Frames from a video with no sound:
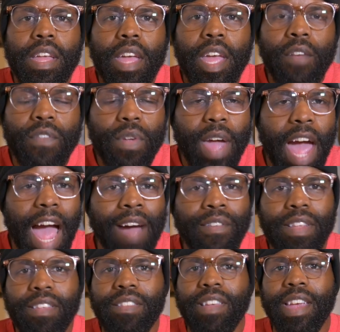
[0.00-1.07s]
If you
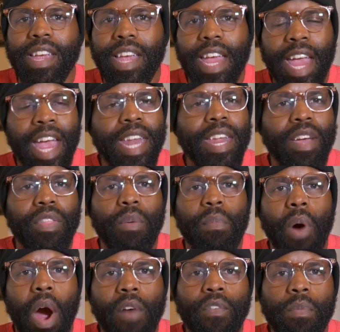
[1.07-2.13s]
haven't seen any of the
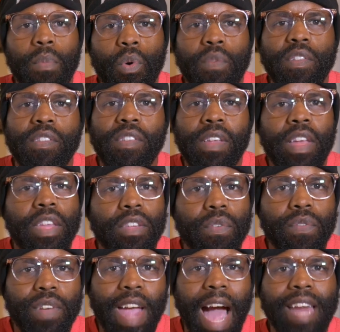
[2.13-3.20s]
Marvel movies,
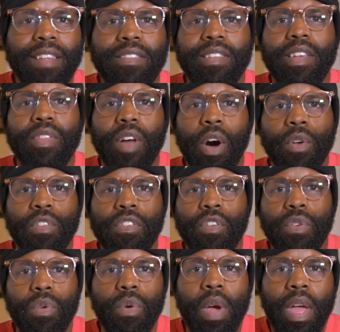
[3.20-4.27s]
you've got to see those
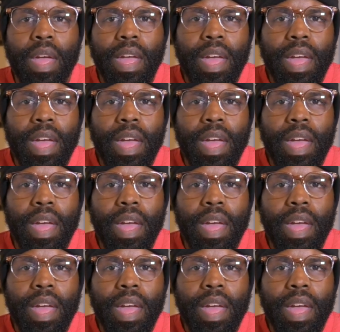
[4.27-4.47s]
two.